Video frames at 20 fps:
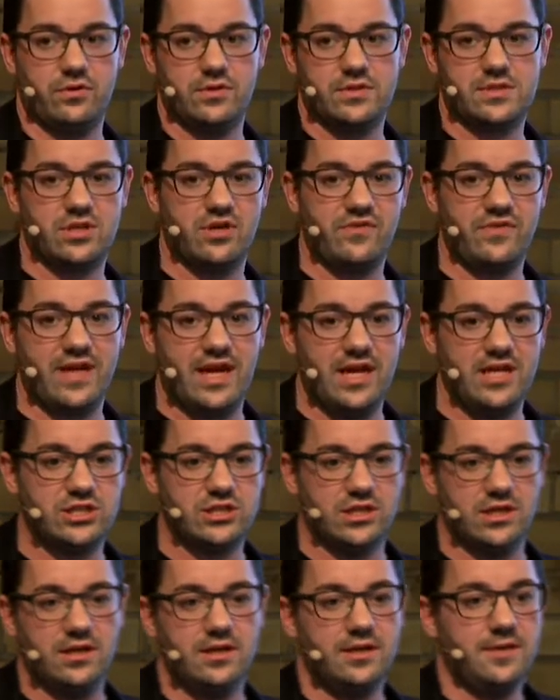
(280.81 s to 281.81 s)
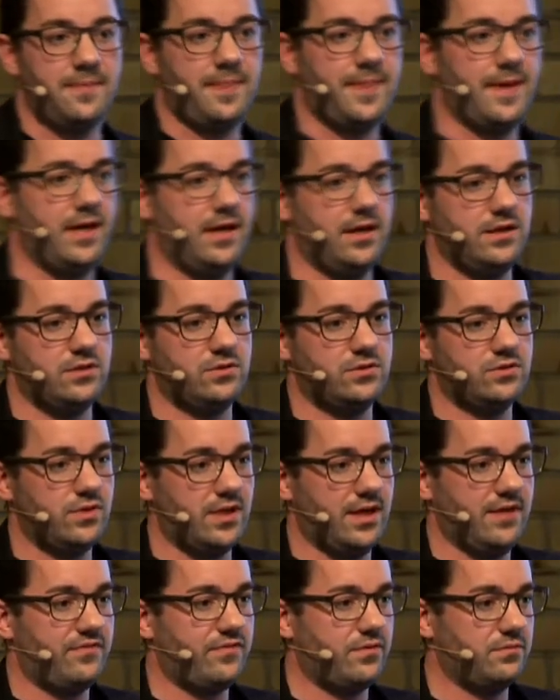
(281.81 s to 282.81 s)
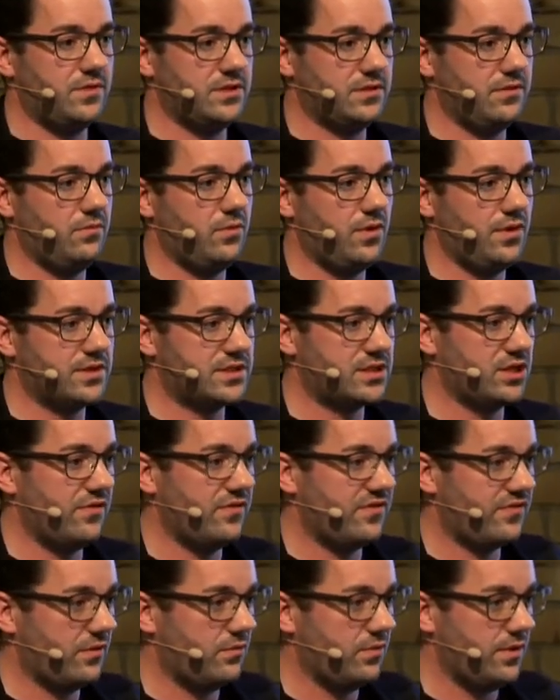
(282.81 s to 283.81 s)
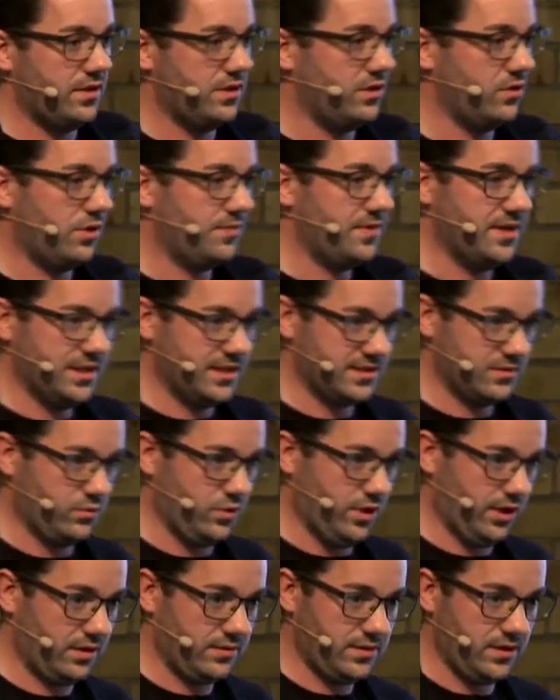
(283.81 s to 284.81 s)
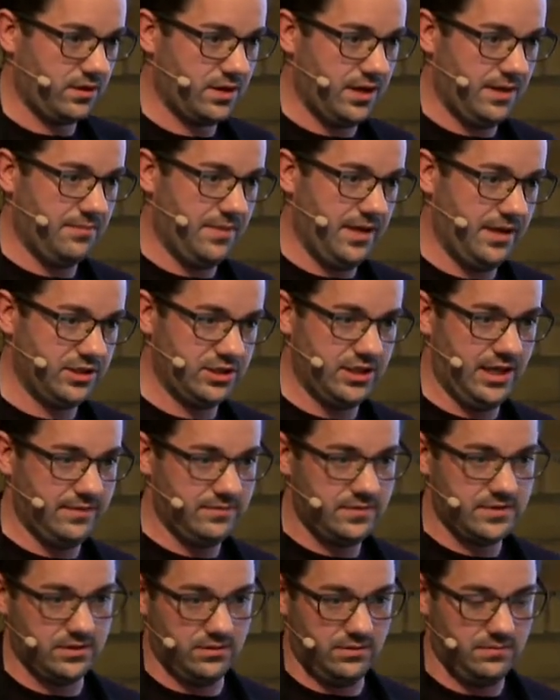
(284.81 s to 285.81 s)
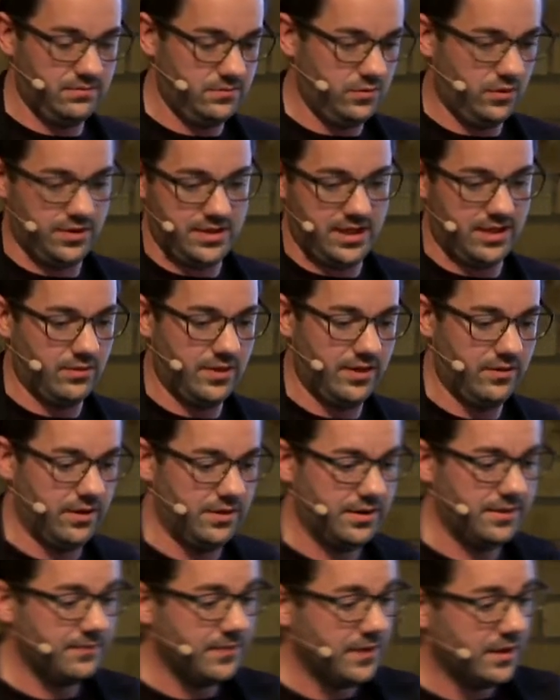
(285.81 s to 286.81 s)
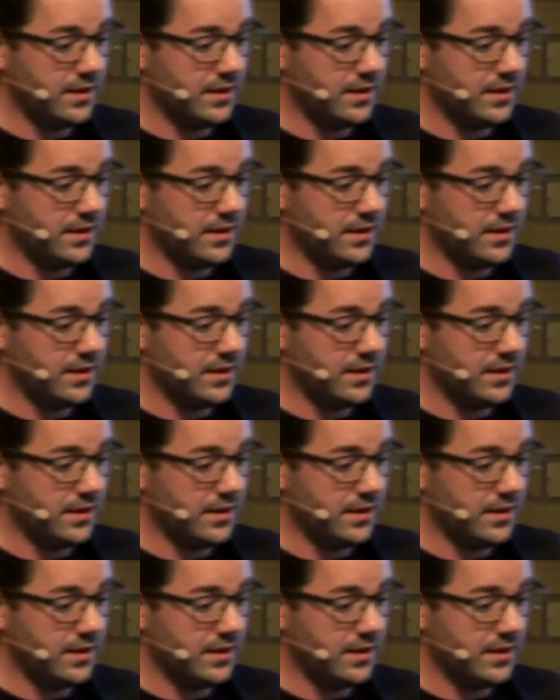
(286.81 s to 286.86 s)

serving Asia and you do that with a server from within Europe, that doesn't work. You can't manage that. So or the other way around.